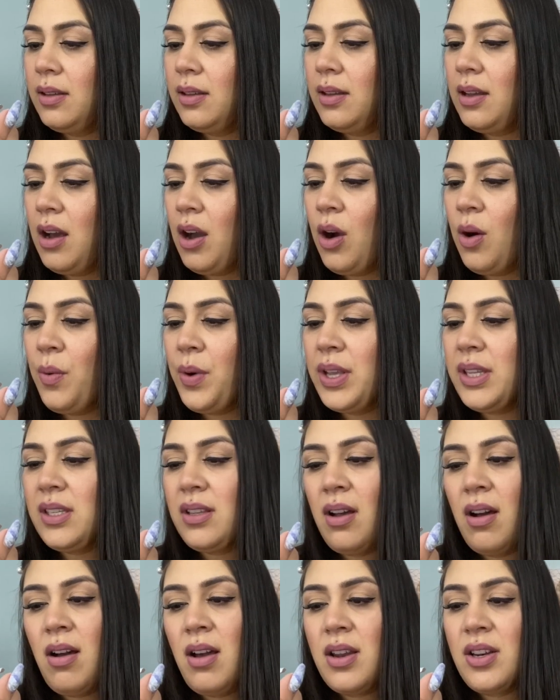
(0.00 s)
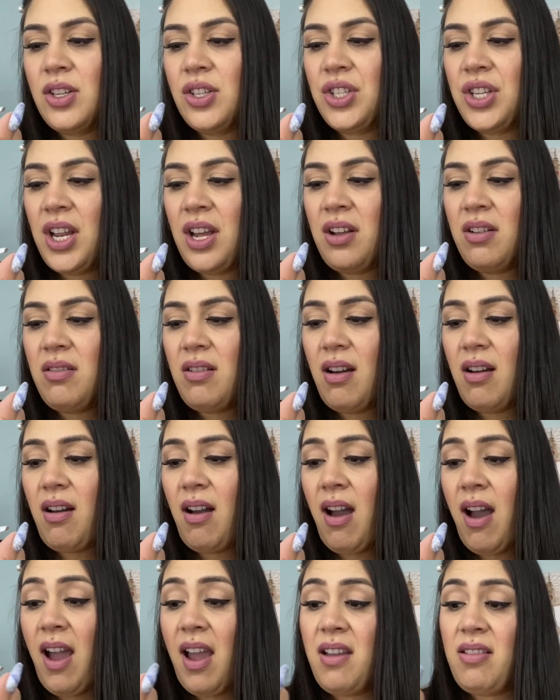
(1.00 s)
Always on gel
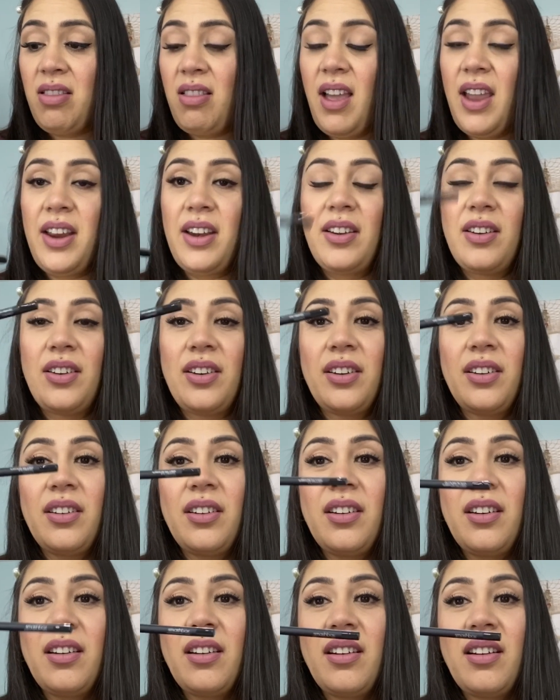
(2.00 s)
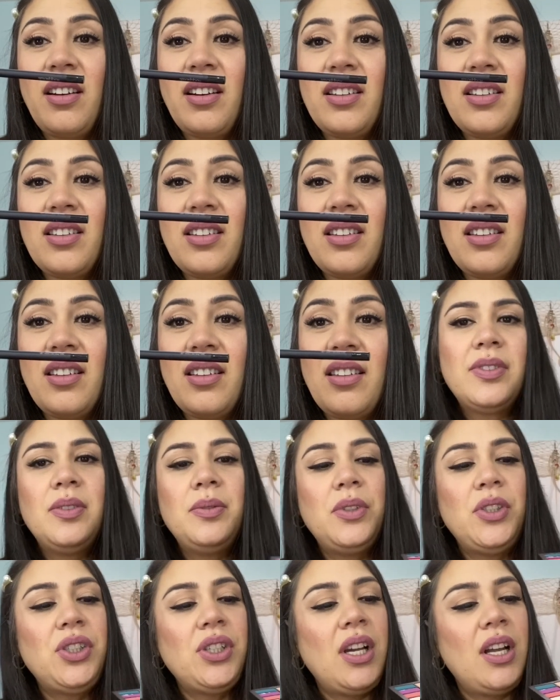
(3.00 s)
eyeliner.
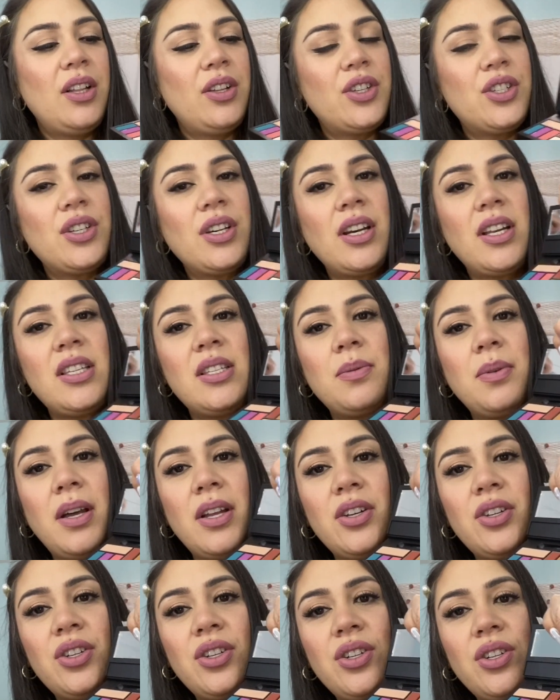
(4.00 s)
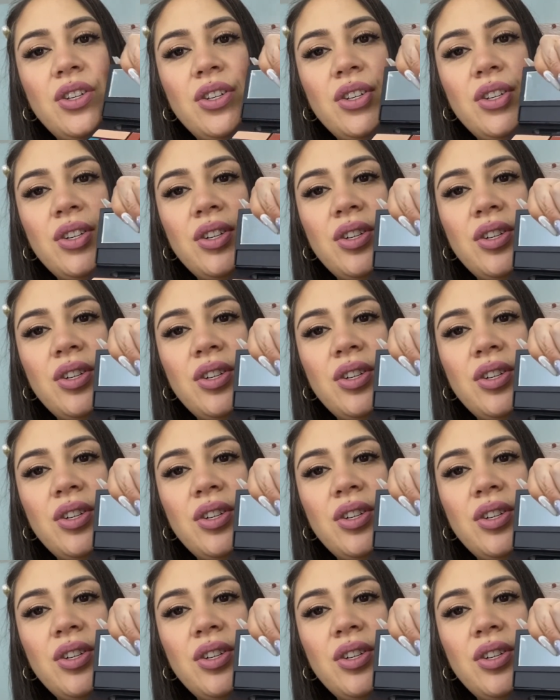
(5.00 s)
Which color should I swatch?